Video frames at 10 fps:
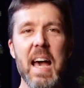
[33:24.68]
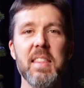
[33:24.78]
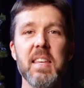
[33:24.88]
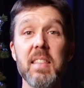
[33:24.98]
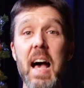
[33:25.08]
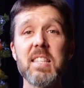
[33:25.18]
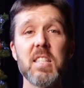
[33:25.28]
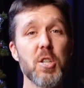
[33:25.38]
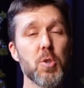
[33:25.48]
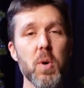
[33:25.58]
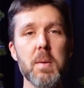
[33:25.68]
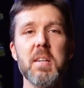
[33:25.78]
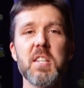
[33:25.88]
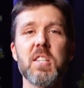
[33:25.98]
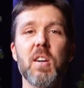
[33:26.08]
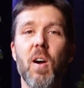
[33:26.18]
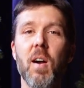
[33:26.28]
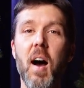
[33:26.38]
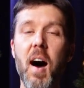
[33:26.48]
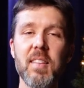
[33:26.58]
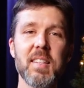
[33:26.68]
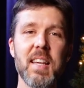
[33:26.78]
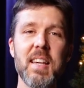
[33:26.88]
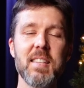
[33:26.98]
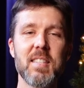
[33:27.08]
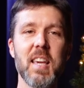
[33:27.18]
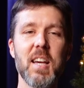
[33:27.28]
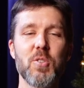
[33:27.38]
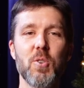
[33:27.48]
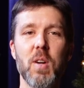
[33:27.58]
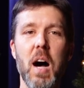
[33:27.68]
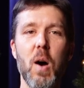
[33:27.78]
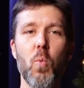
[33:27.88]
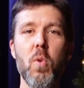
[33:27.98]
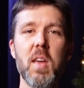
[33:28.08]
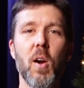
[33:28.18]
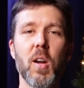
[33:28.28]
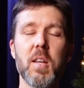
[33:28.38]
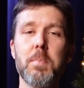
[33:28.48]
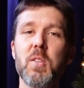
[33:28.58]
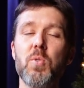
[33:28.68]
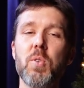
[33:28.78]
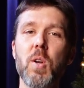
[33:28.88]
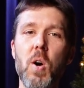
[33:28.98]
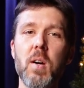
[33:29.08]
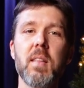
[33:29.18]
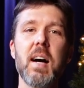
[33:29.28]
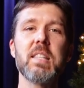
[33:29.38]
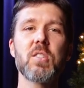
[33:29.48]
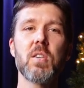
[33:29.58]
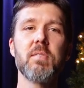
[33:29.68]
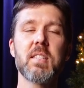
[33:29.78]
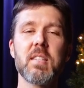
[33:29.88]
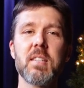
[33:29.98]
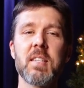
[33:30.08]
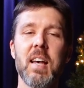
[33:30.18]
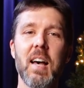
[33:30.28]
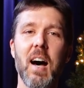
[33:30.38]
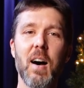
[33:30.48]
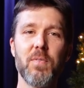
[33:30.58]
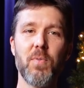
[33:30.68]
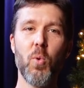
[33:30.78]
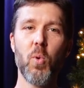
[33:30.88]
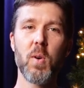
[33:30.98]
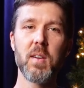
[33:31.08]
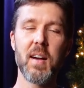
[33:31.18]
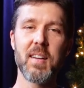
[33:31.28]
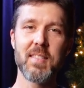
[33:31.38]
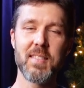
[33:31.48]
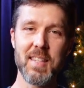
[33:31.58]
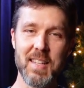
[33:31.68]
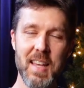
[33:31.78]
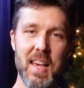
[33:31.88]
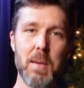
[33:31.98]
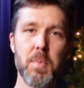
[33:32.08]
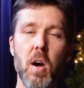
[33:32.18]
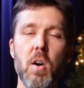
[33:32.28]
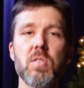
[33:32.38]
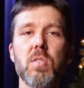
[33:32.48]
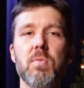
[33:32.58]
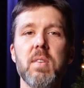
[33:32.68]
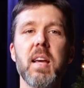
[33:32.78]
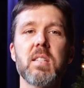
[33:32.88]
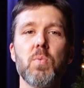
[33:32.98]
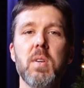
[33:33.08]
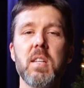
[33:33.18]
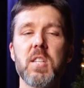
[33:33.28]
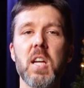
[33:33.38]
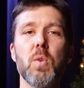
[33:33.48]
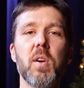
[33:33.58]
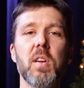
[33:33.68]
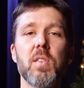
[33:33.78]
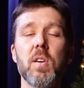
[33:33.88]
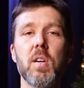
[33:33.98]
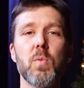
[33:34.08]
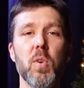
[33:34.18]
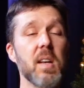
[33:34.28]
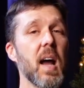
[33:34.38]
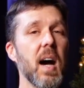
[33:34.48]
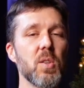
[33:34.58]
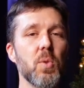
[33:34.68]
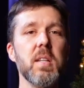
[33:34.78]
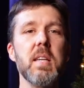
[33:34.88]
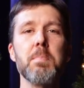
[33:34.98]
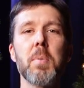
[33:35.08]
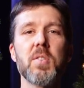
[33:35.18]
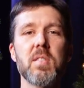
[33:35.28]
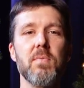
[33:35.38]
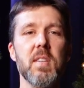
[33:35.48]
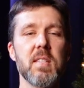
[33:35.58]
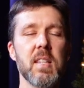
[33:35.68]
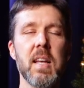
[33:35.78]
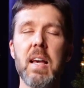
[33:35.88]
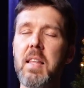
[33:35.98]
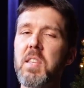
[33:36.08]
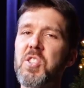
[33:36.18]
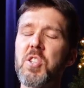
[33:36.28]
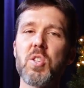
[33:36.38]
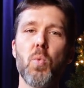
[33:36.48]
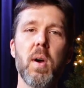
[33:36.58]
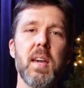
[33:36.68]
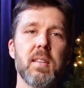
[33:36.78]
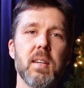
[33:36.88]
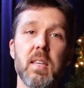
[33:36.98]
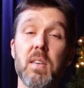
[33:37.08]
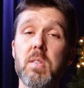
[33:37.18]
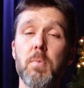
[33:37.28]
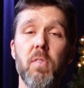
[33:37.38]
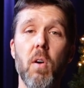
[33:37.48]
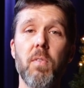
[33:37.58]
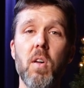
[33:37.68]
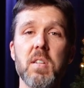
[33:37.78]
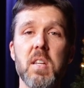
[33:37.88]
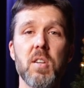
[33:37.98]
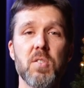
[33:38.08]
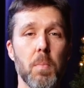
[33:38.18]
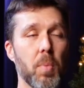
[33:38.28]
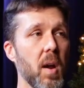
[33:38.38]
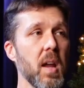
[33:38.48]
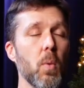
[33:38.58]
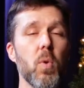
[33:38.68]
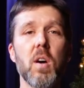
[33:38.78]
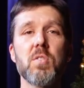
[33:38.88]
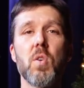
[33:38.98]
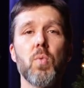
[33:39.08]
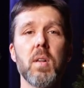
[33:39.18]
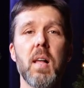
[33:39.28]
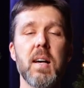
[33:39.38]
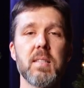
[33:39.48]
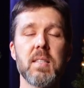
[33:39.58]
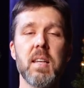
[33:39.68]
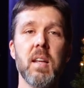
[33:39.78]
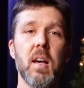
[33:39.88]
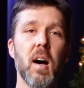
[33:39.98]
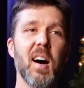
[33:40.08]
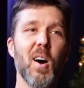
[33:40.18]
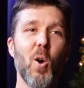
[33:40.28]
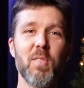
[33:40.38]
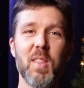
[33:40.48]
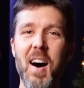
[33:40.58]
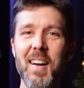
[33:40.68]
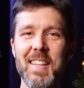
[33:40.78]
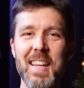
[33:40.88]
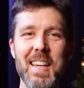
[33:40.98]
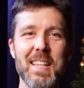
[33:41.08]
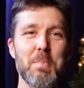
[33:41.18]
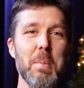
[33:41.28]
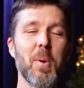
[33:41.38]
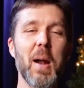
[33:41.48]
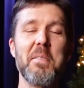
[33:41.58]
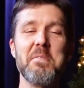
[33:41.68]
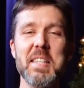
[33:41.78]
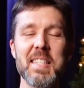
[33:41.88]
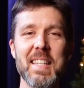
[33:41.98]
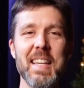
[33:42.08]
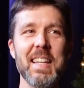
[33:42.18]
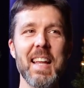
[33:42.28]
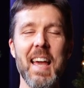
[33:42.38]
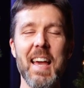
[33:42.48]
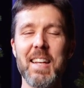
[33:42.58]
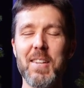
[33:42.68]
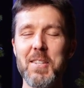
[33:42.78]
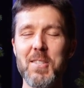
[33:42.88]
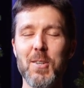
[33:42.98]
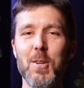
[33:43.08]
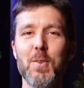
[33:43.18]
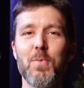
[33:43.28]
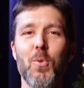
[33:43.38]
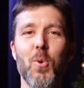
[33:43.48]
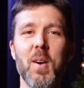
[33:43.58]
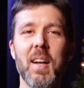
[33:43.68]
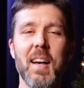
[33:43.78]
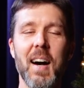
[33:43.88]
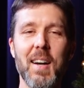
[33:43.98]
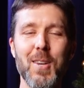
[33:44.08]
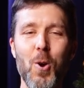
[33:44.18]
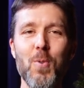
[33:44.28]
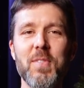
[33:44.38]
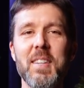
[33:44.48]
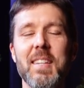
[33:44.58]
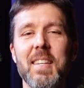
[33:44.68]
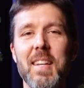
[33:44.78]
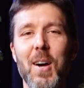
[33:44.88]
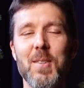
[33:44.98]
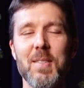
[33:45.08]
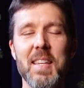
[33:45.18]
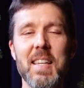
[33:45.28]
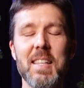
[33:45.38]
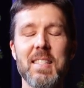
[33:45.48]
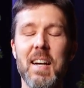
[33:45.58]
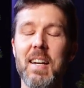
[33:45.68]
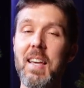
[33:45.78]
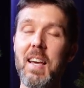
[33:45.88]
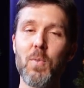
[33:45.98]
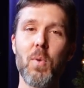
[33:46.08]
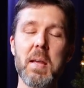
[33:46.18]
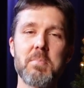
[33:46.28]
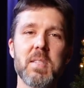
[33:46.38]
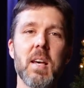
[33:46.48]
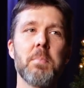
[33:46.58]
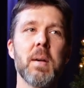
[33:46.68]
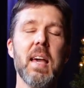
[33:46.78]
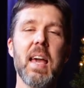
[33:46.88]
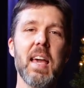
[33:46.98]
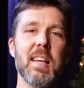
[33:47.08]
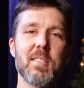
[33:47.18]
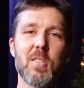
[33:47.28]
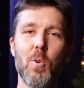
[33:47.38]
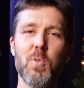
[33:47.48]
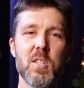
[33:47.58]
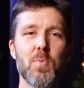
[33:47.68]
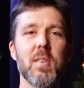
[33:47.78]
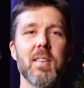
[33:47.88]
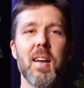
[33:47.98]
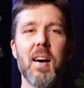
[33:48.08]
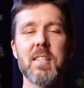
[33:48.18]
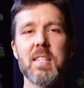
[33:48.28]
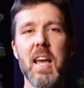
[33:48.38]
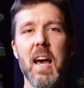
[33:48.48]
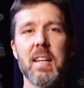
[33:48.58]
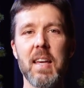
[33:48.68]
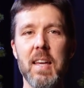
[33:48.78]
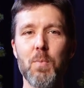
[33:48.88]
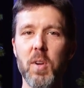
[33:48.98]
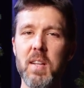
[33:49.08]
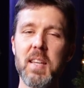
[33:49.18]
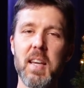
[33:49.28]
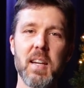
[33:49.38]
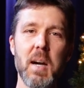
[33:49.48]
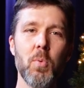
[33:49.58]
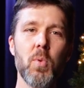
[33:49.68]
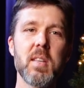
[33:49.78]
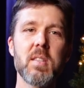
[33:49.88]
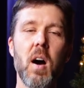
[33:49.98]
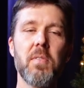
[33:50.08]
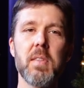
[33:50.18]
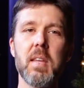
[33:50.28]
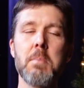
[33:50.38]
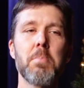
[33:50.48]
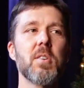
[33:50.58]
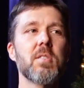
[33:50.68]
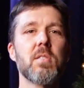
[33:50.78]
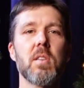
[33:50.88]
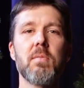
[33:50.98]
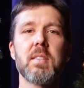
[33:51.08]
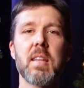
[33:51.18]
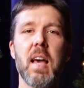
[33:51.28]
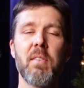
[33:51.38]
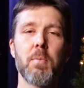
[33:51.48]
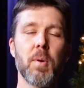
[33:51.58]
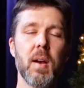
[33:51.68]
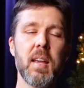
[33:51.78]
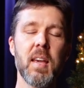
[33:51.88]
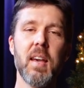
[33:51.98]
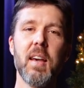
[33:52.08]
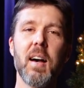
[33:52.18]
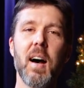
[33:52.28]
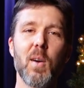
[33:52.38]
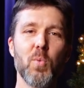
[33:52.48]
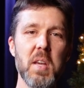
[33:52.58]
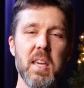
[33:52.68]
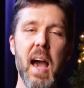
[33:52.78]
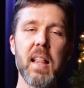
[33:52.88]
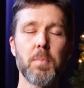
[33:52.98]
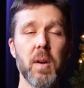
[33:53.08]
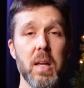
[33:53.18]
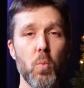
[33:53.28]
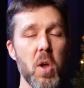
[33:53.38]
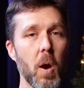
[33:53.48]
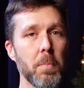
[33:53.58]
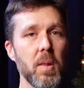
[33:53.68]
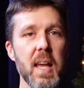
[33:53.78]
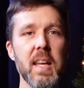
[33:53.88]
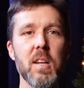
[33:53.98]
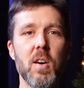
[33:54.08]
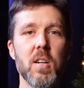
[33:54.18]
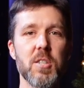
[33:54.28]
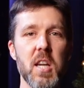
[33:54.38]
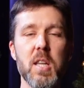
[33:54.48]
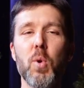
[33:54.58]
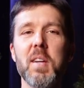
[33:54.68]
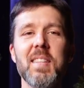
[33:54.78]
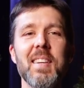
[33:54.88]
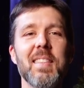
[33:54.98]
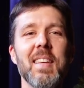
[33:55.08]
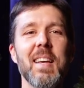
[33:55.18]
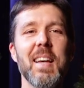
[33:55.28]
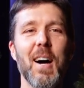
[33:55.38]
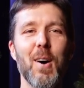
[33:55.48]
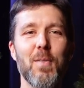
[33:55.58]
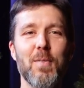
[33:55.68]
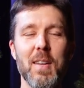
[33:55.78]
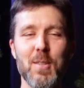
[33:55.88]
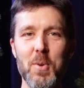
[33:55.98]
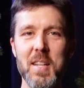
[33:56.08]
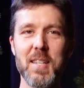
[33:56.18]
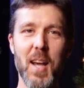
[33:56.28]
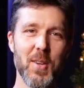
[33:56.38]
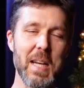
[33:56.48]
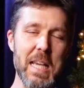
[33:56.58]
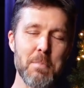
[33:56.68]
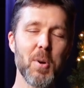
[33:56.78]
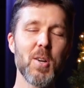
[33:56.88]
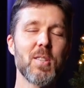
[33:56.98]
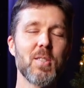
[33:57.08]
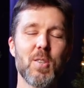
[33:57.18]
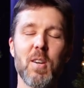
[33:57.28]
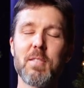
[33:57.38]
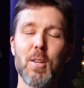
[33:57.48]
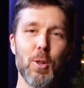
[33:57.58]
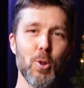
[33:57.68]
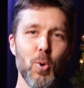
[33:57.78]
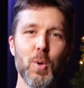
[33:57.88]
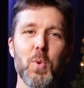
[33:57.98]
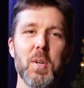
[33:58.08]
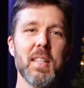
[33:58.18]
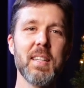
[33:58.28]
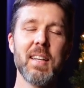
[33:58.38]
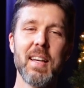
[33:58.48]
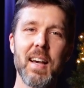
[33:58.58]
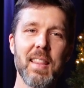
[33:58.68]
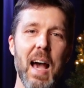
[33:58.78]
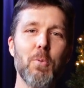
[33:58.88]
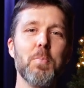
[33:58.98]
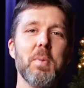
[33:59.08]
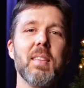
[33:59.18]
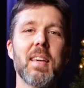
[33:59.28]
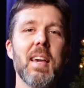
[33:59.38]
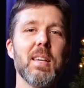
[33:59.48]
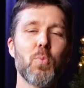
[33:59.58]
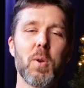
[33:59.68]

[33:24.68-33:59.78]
And then lastly, just want to mention our holiday schedule. We are going to be doing online services for today, but also next week, January 3rd. We're not doing an in-person visit. This is just a way to give some of our volunteers a break. We also realize that over the holidays, people are out visiting, and concern for COVID and other things kind of ramps up. And so we just want to acknowledge that, and we're going to take a couple weeks off of the in-person service to have a break, recalibrate. We are planning on January 10th of doing another in-person service. Lord willing, that will be the case.